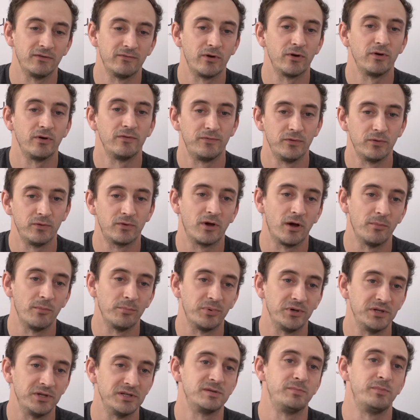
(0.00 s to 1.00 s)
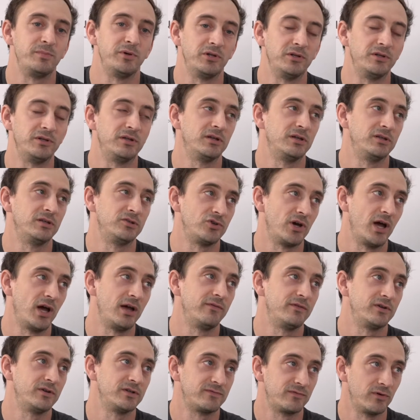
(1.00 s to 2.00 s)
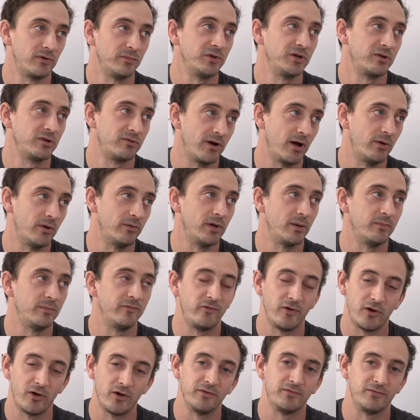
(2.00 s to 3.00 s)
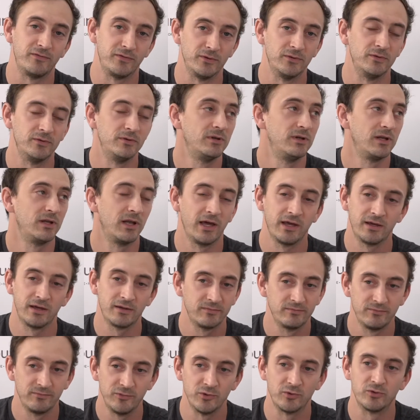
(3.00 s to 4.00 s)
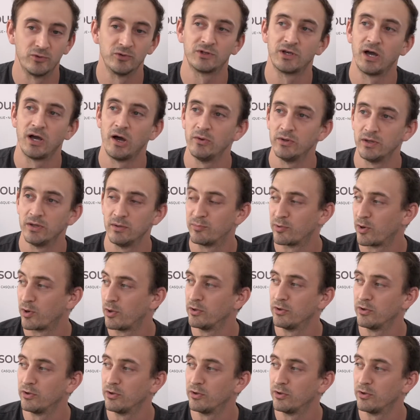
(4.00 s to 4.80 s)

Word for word: very few companies build uh, drivers from the ground up, very few. Like, you could count them probably